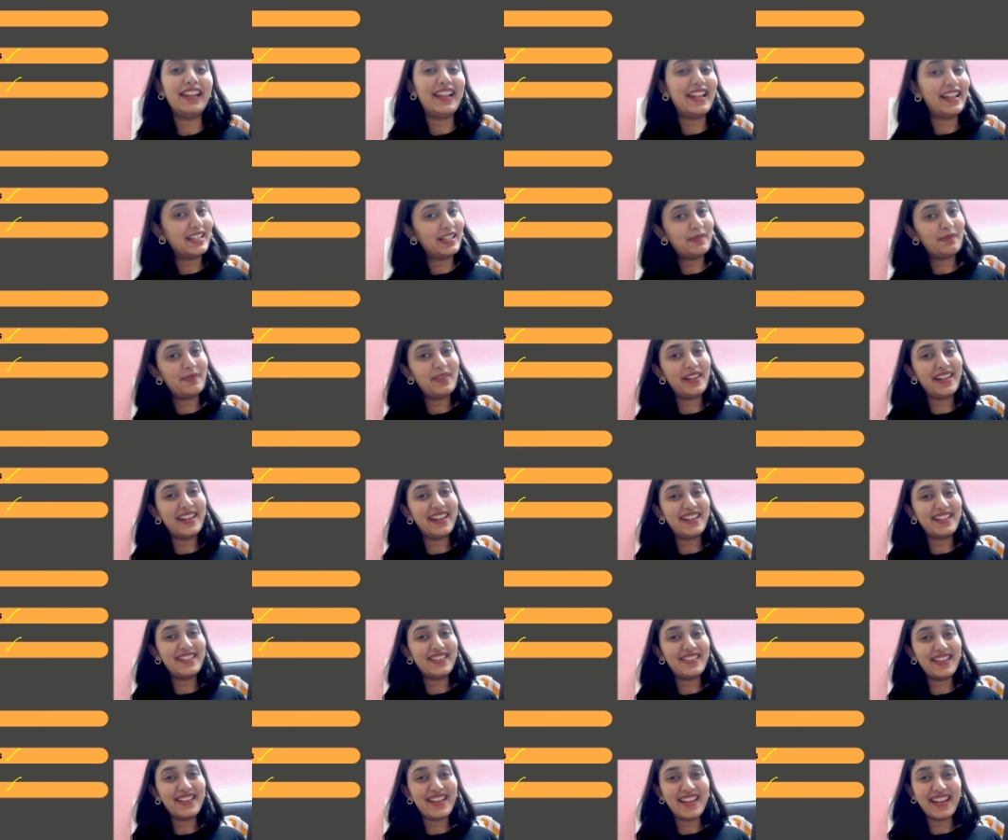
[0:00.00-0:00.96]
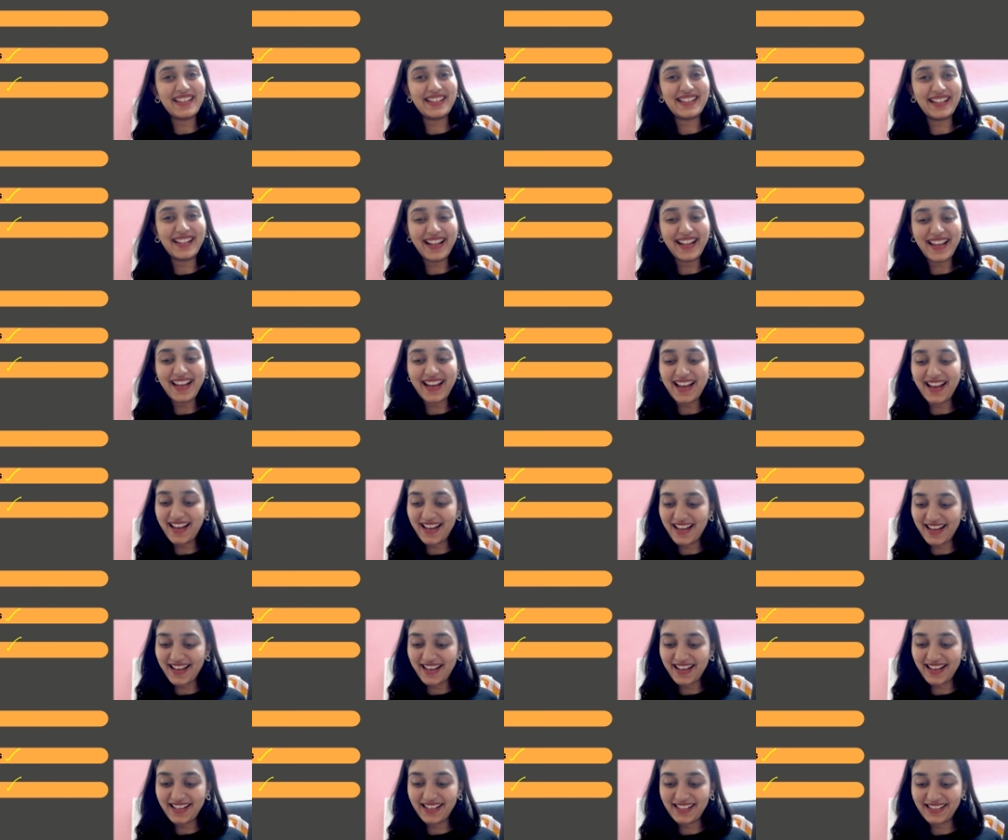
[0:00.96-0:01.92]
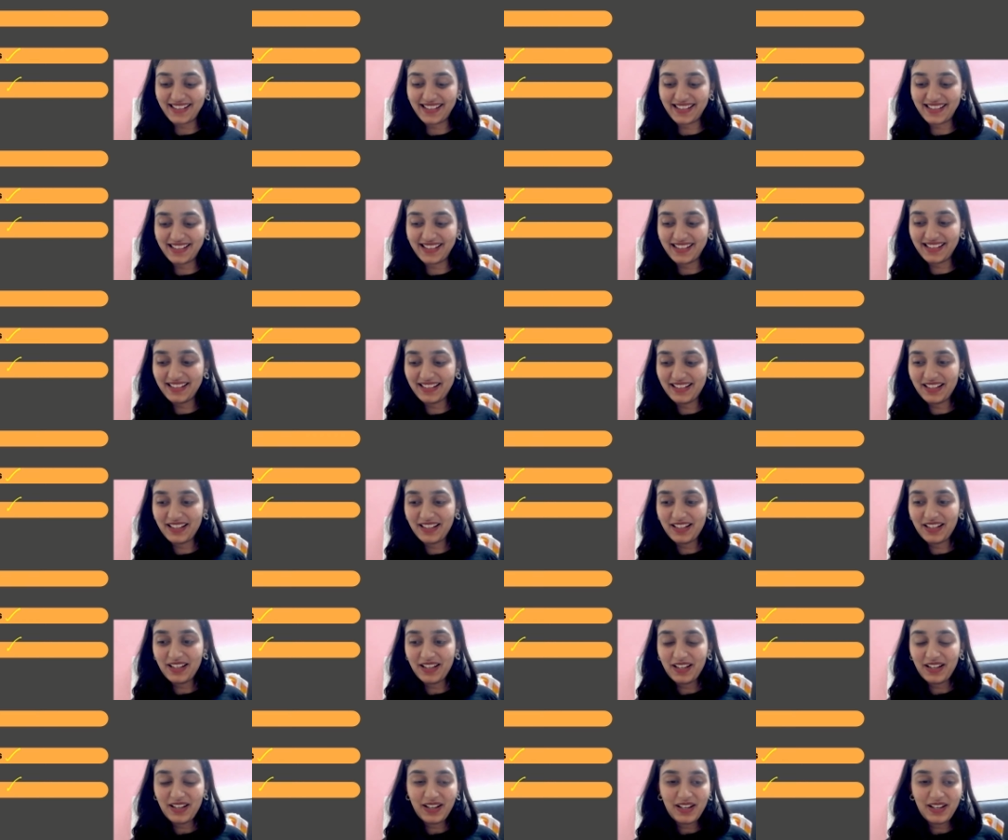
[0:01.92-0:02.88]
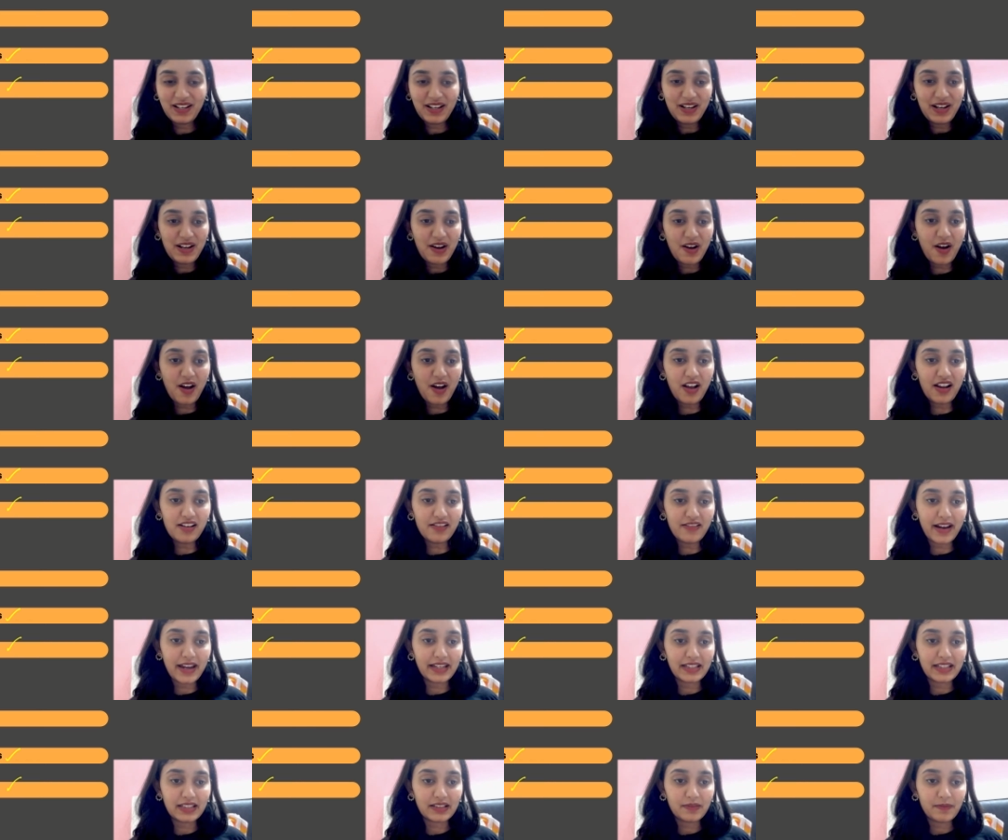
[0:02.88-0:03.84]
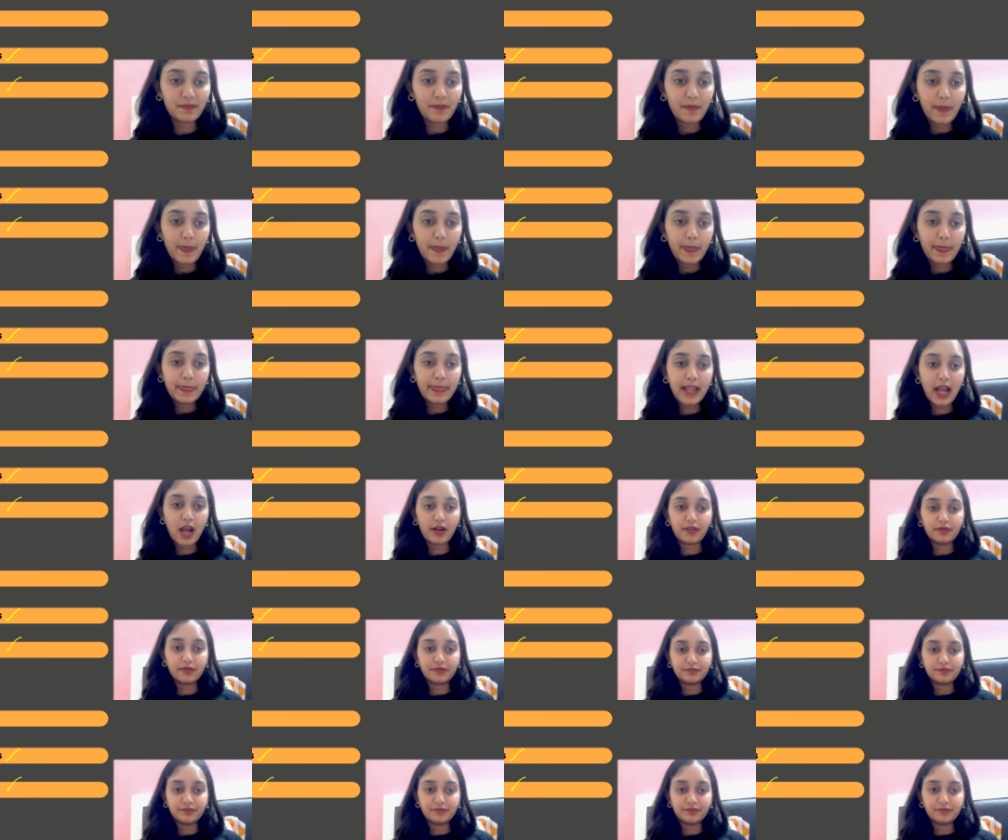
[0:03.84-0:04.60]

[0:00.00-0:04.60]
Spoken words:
let's begin today's class. All right, now